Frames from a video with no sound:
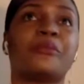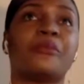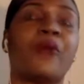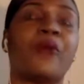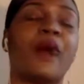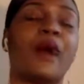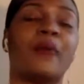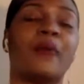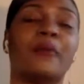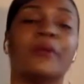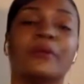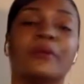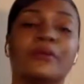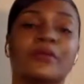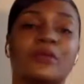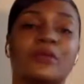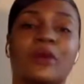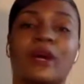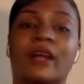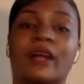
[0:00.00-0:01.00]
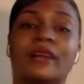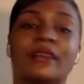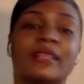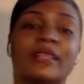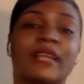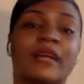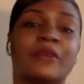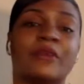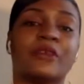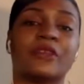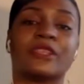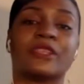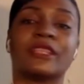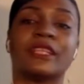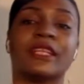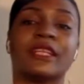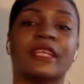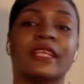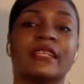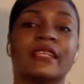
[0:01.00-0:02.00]
problems while the time you're
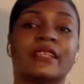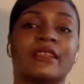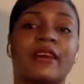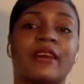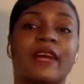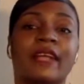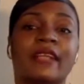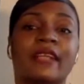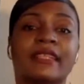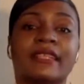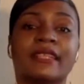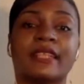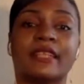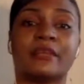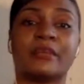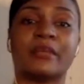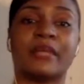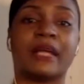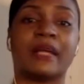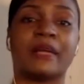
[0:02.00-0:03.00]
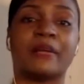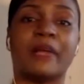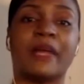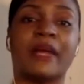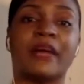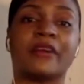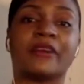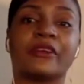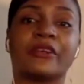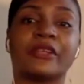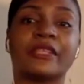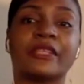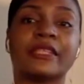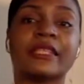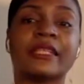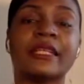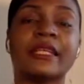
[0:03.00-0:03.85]
studying. So I had to set up a lot of boundaries.